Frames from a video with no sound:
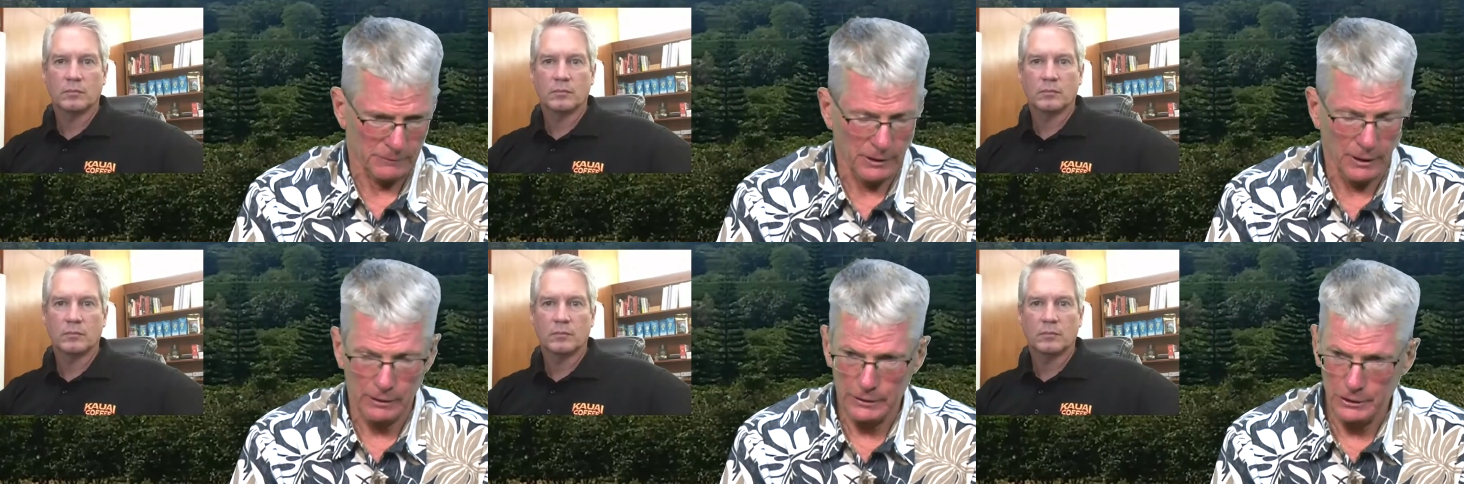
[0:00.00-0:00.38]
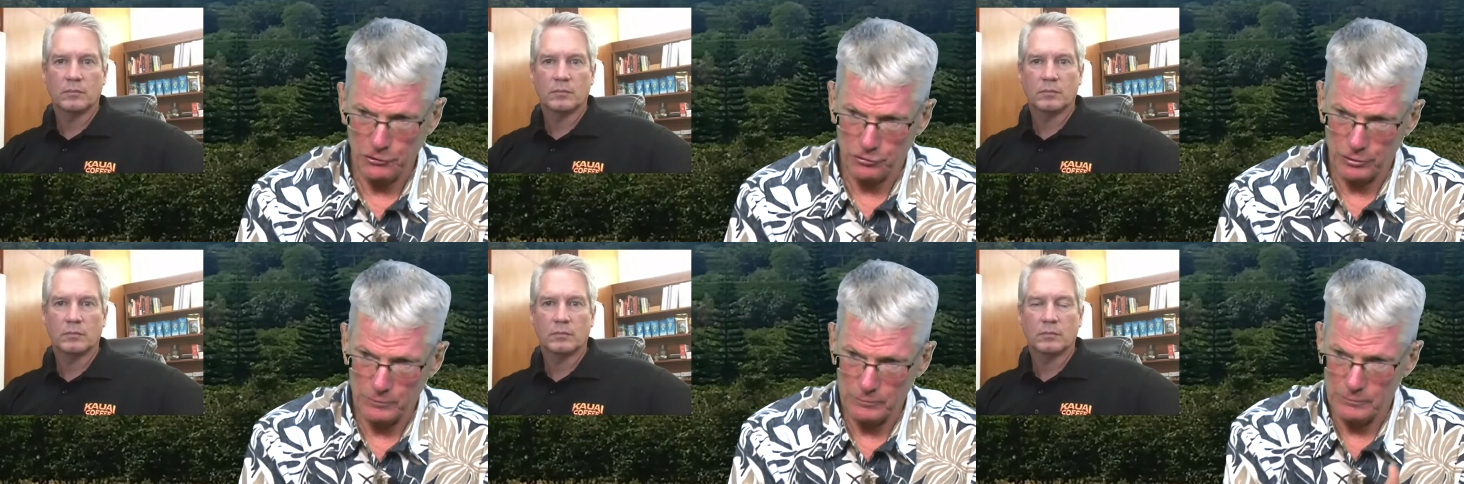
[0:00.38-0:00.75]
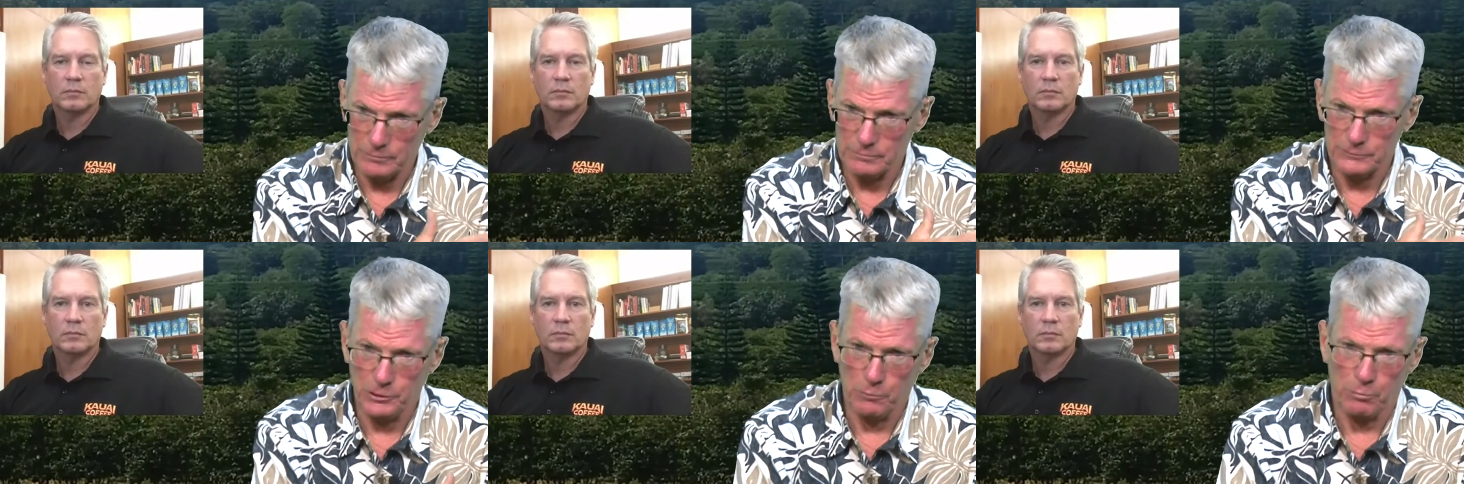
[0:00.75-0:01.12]
Speaker 1: colleagues
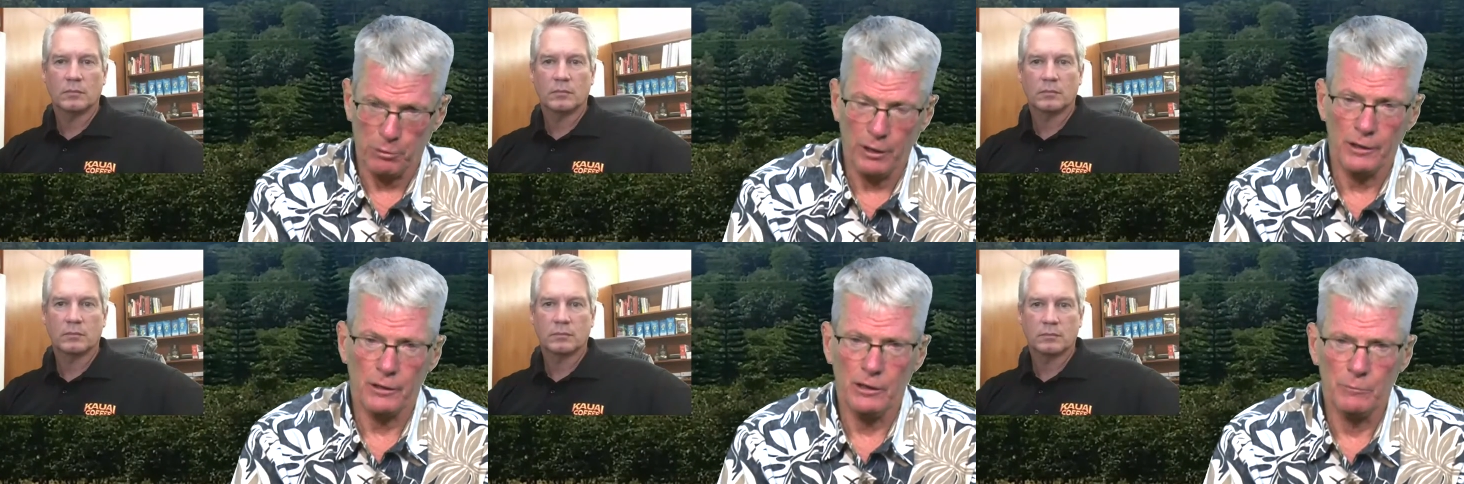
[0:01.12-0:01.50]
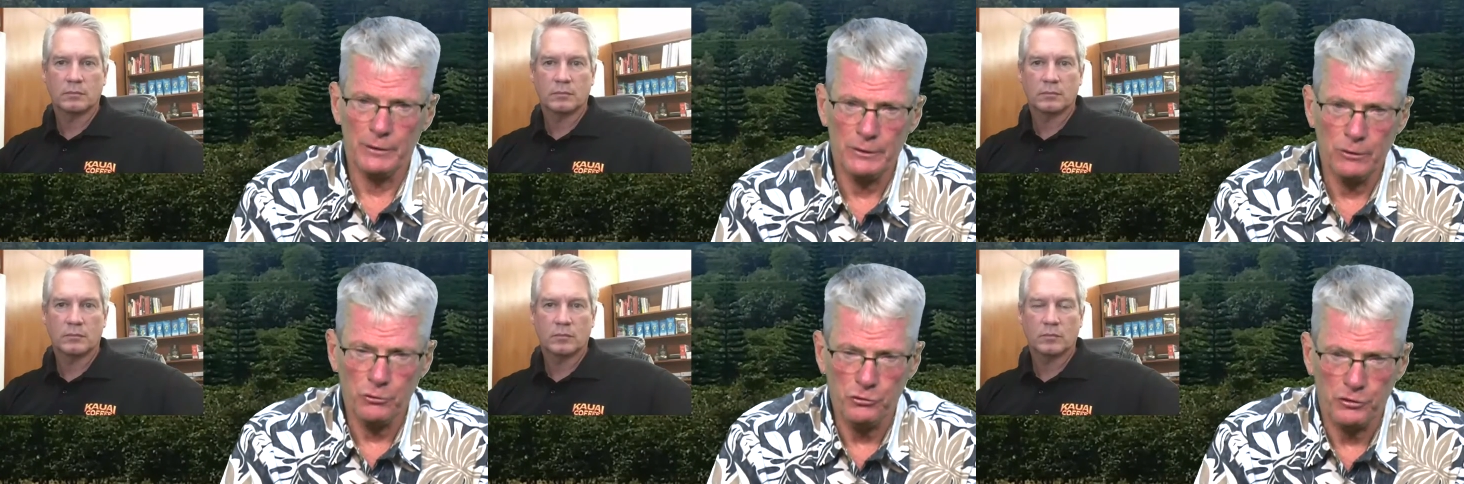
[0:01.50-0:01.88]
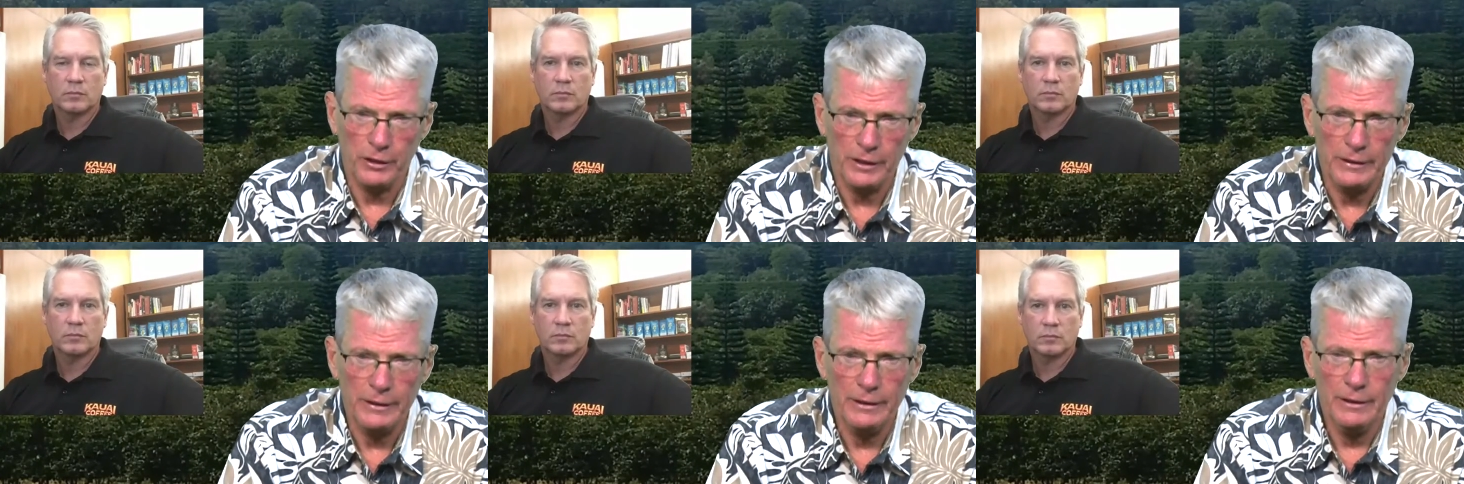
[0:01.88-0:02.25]
from your prior company, Oceanit,